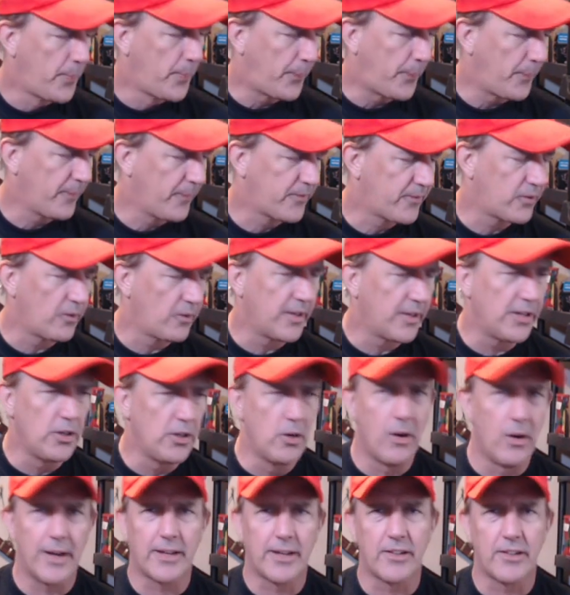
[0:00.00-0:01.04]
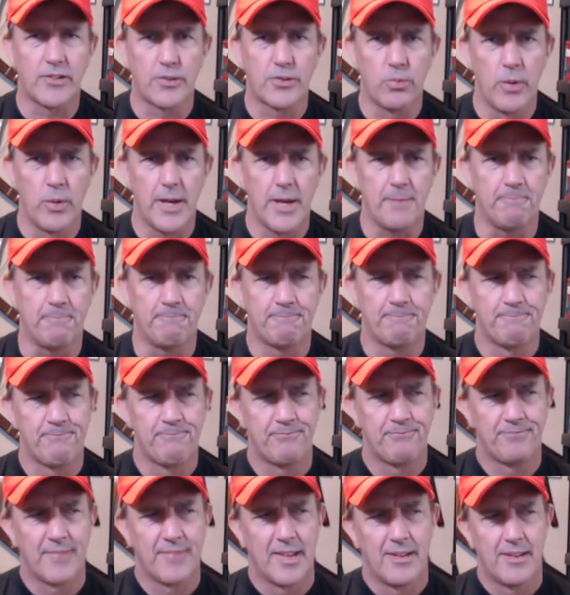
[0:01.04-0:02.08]
So he knew I could swim.
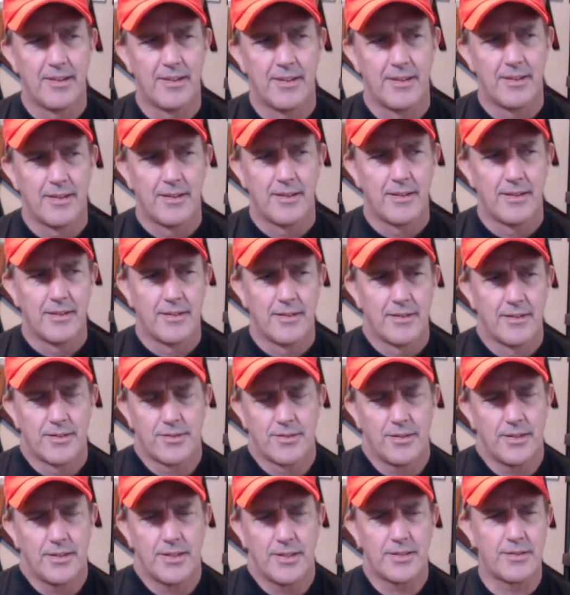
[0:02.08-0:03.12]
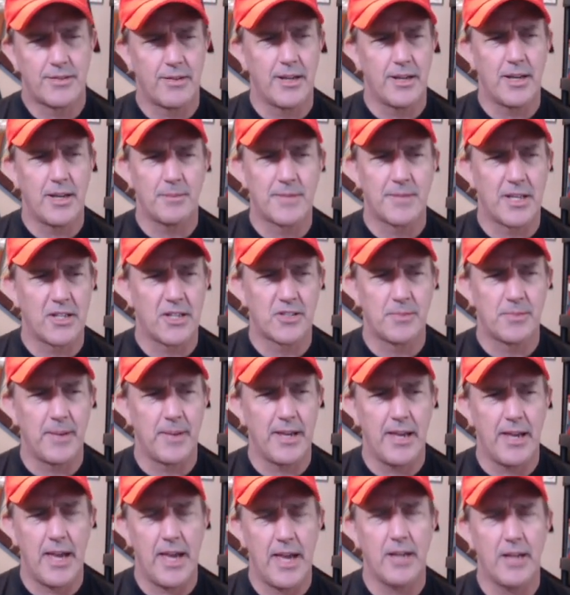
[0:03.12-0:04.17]
So he just straight up tells me,
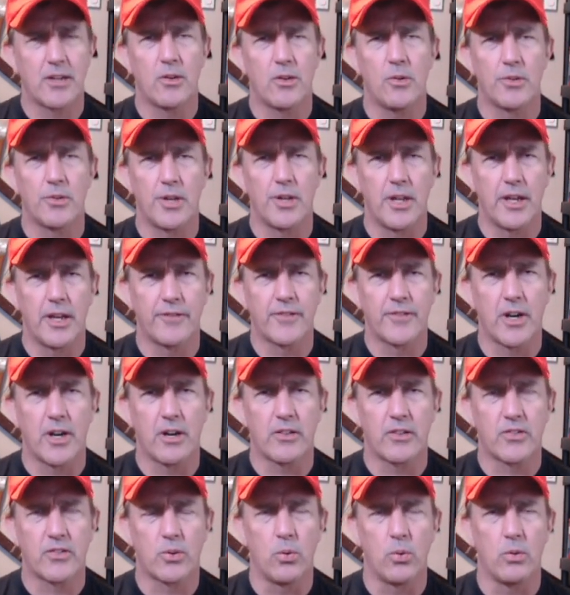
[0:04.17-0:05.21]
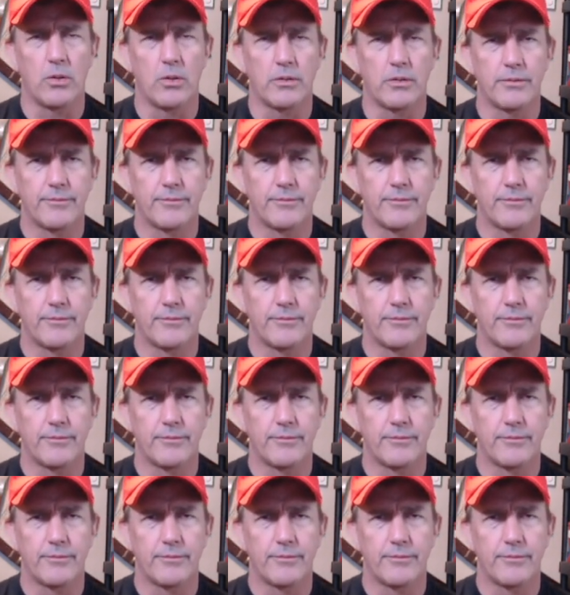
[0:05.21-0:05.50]
hey, you're going to lifeguard school.